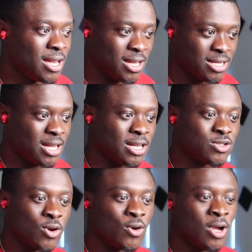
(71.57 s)
And yeah,
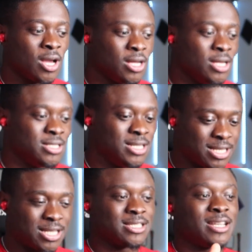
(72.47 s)
so
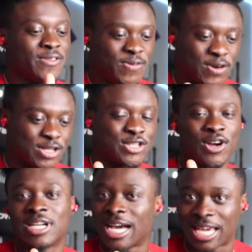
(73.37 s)
this is the first
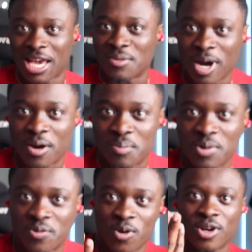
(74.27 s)
song that came out
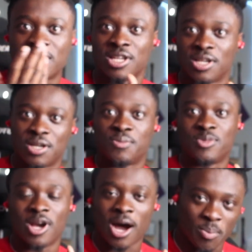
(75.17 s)
before the
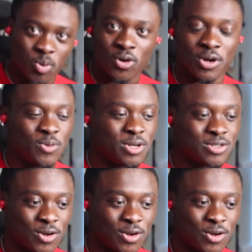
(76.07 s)
Gapuri one.